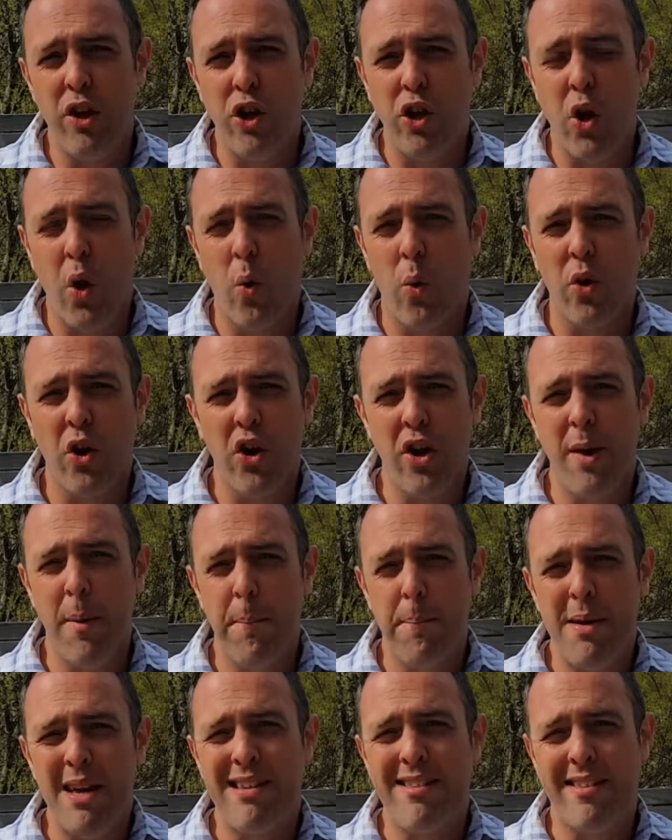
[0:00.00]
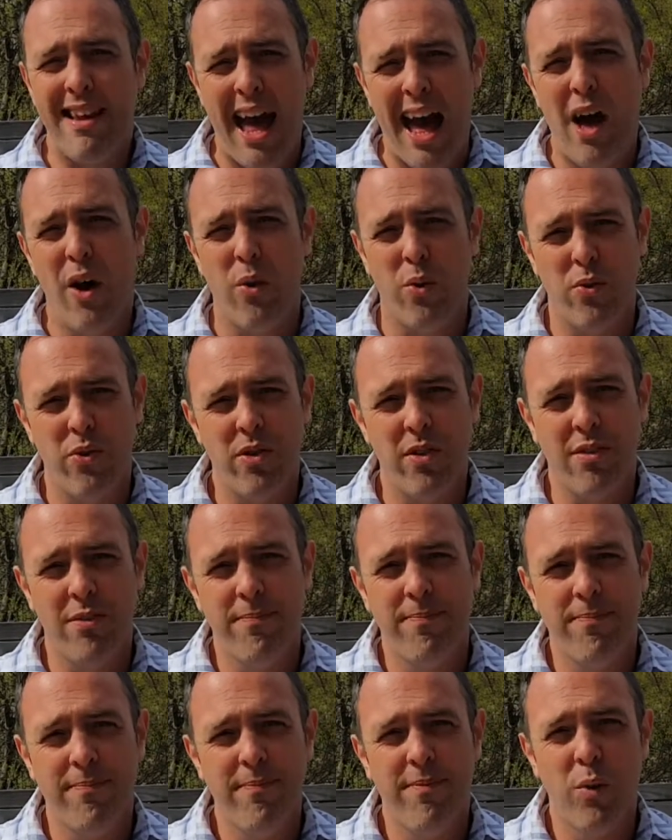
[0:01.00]
you know, we're going to miss out.
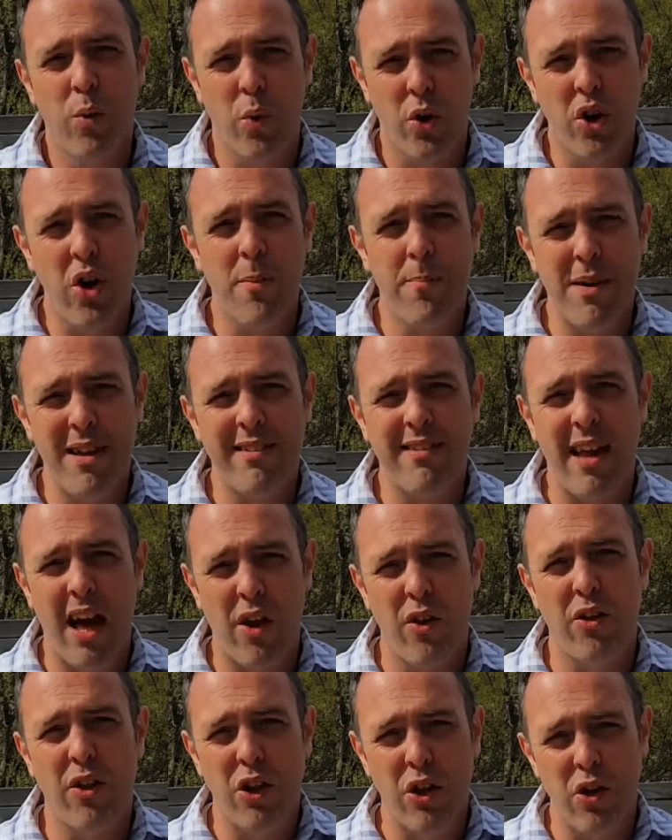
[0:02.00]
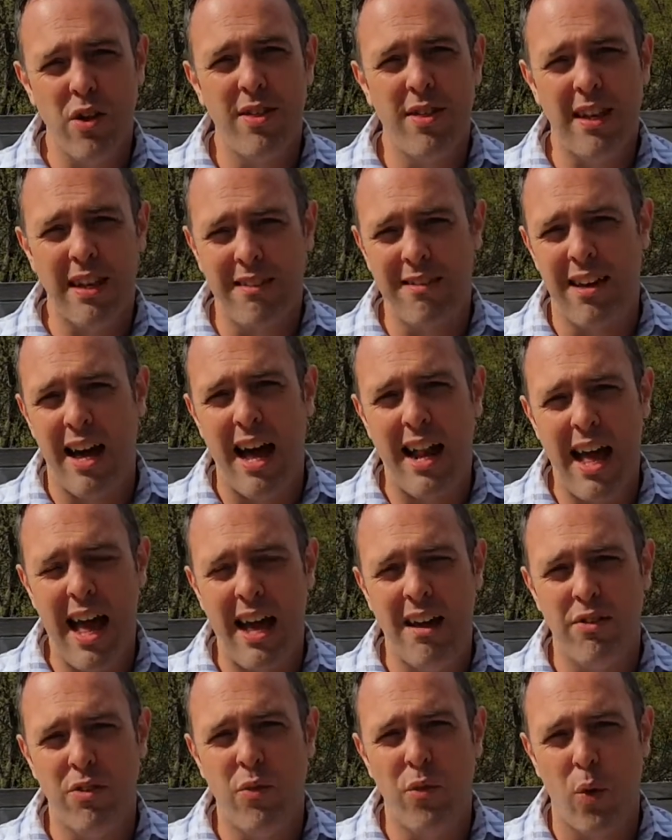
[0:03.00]
We're going to miss out on the good things God
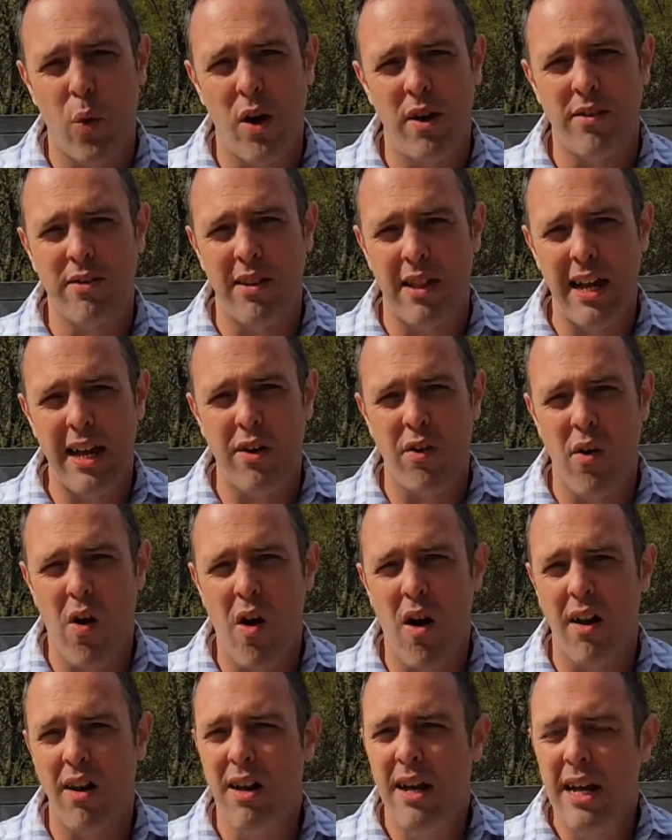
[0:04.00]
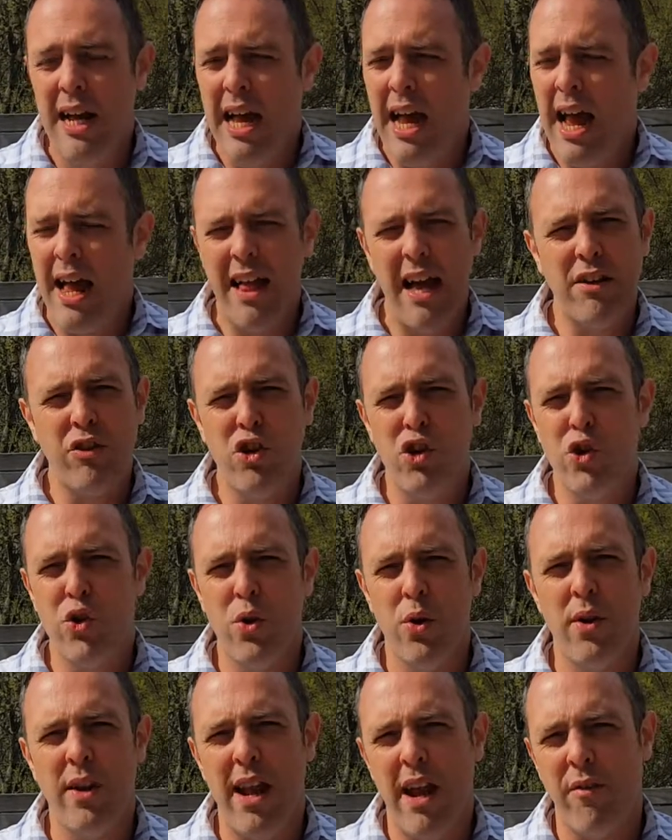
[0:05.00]
has for us later on. And that's
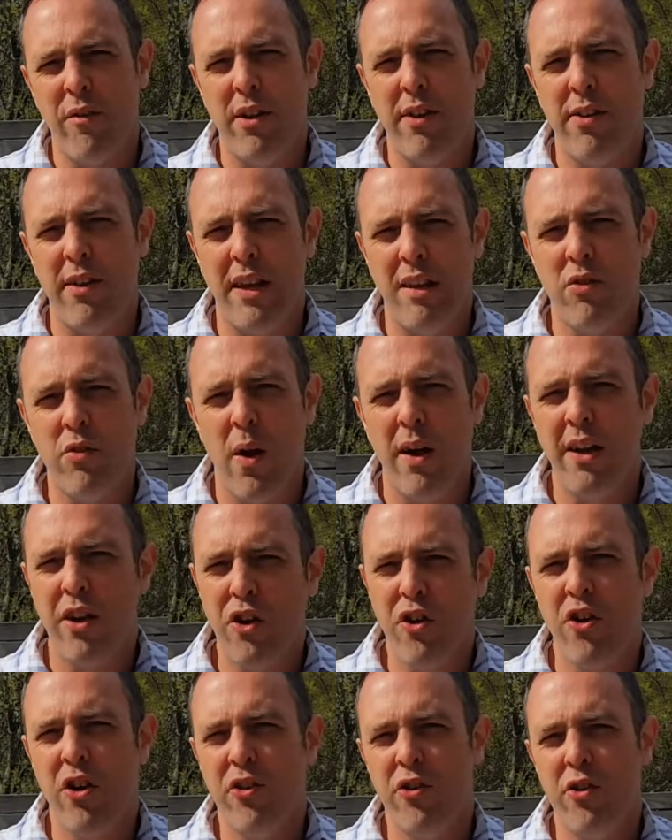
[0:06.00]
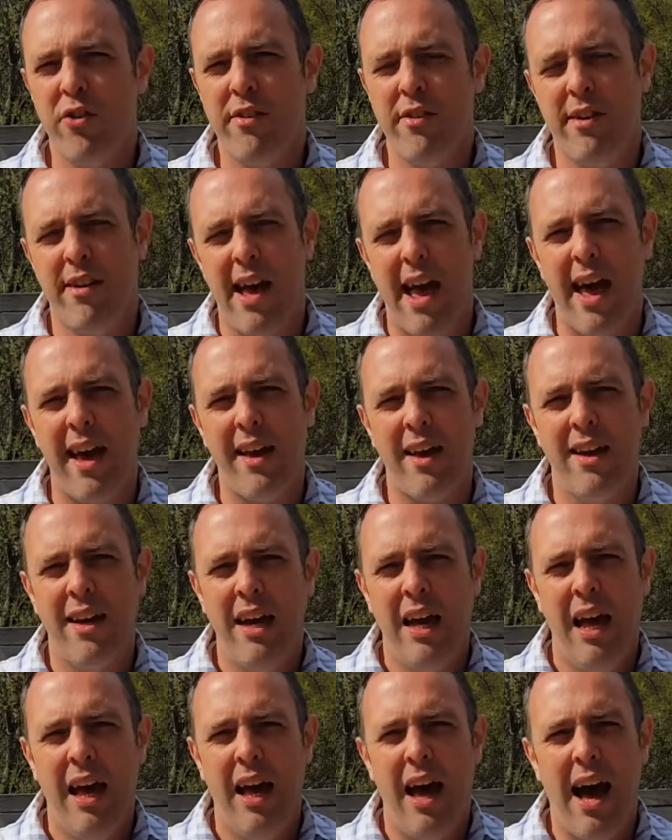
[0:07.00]
true in everything. So I encourage you today,
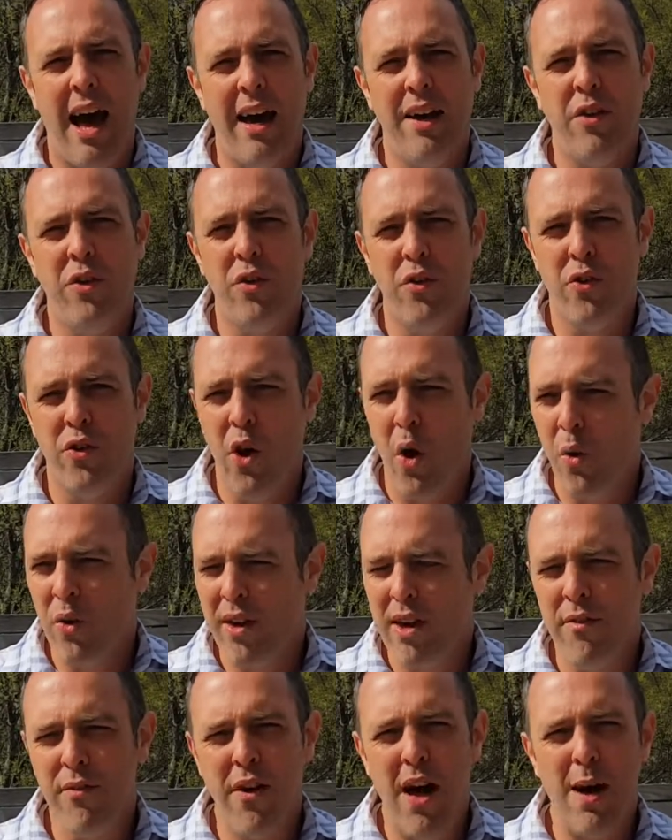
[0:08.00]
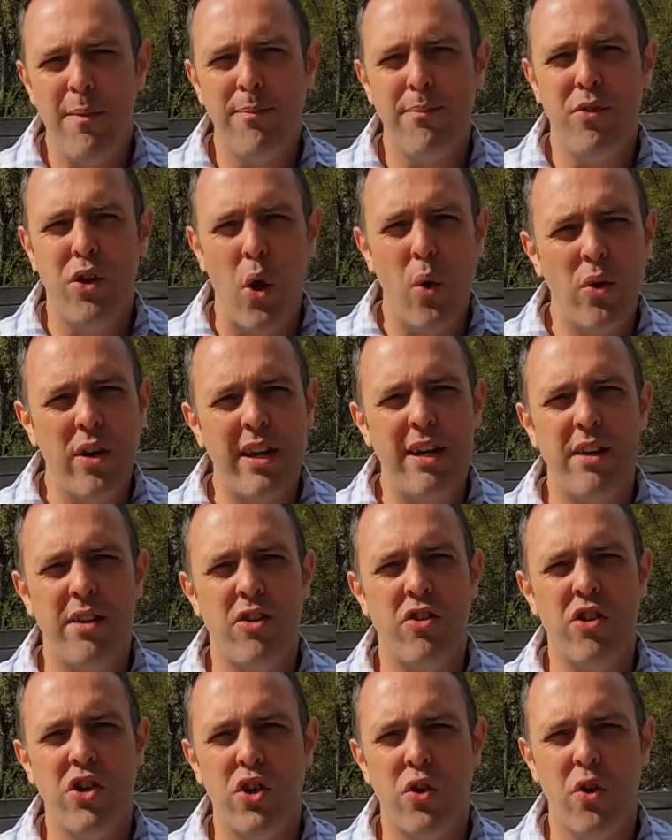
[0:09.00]
don't give up, don't get
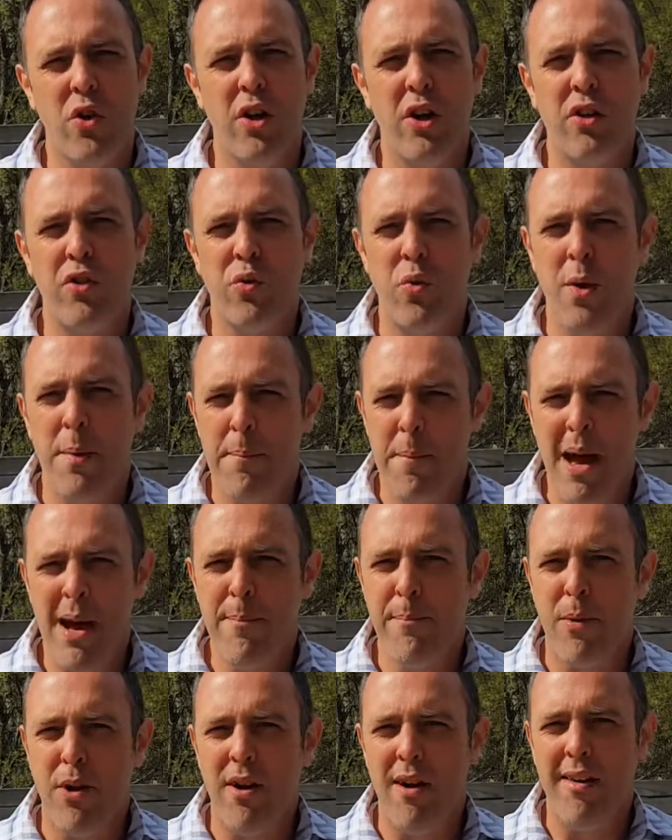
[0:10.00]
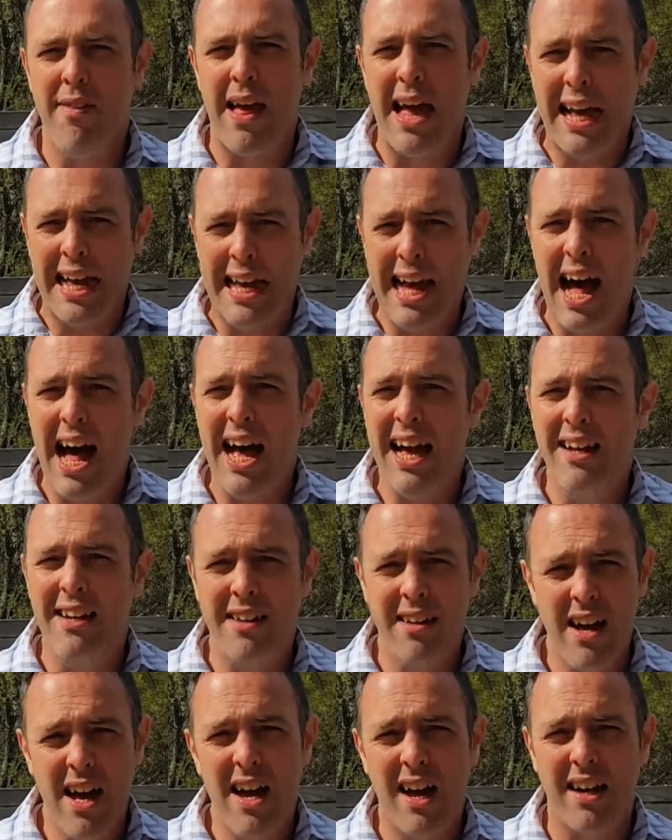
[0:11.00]
discouraged. Remember that God
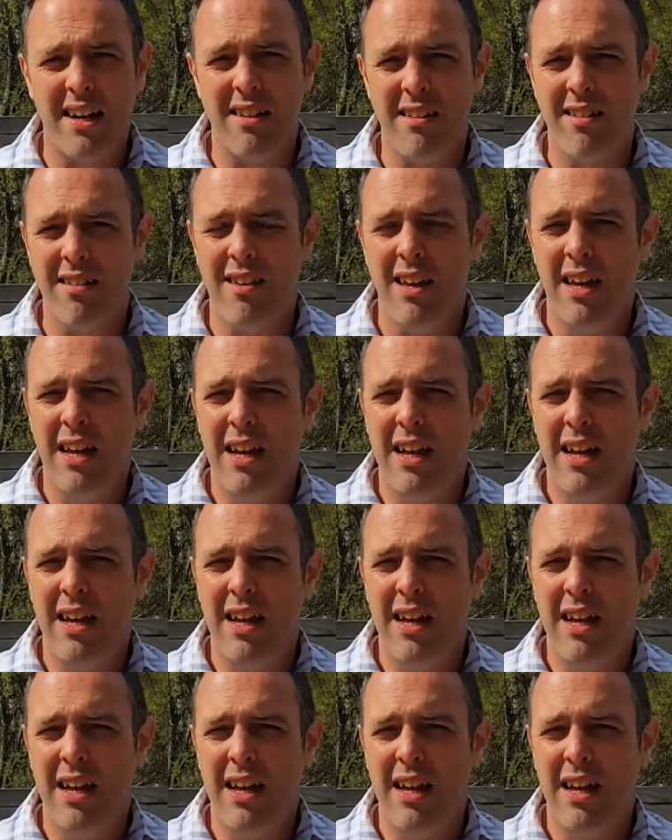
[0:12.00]
does